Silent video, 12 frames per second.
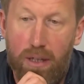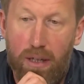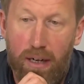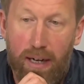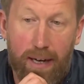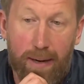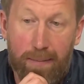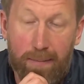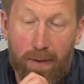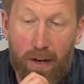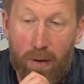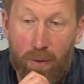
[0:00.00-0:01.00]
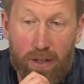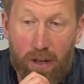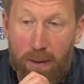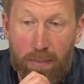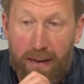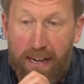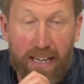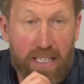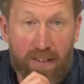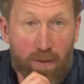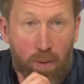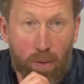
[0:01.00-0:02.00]
I always like playing
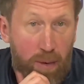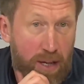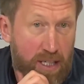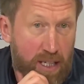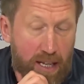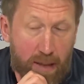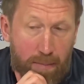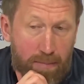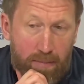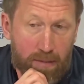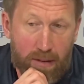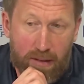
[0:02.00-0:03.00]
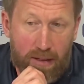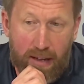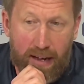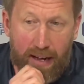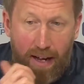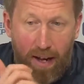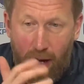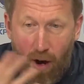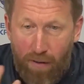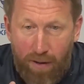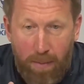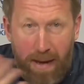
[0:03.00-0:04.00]
against Liverpool because they're
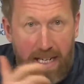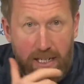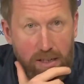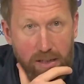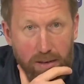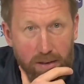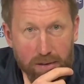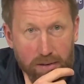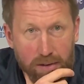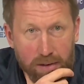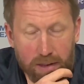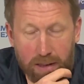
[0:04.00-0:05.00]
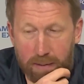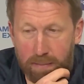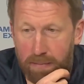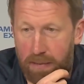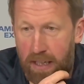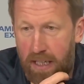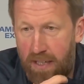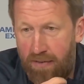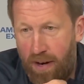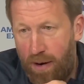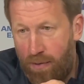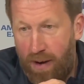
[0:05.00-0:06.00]
of the best. And it's
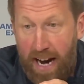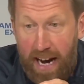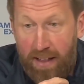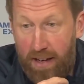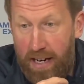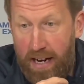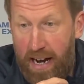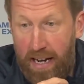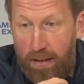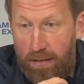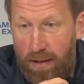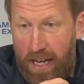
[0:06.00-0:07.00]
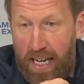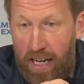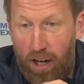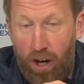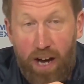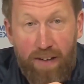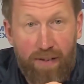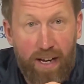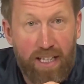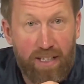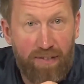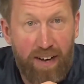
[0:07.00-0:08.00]
very rare that in anything in life you
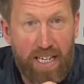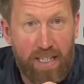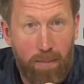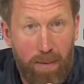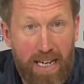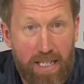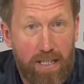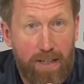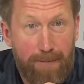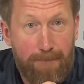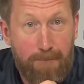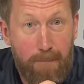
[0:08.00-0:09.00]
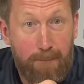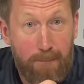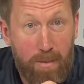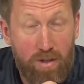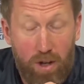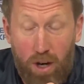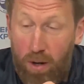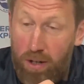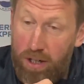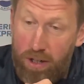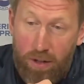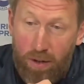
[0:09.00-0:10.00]
get to face the best. So
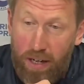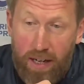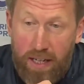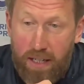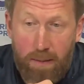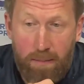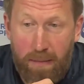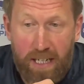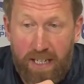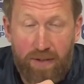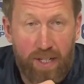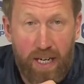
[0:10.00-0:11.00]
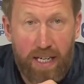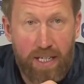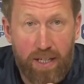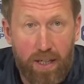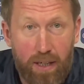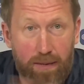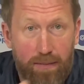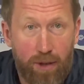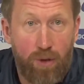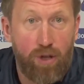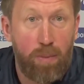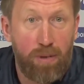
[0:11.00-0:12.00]
you should look at it as a massive challenge and a
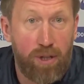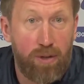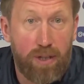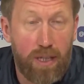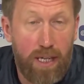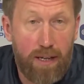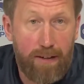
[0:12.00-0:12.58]
huge opportunity.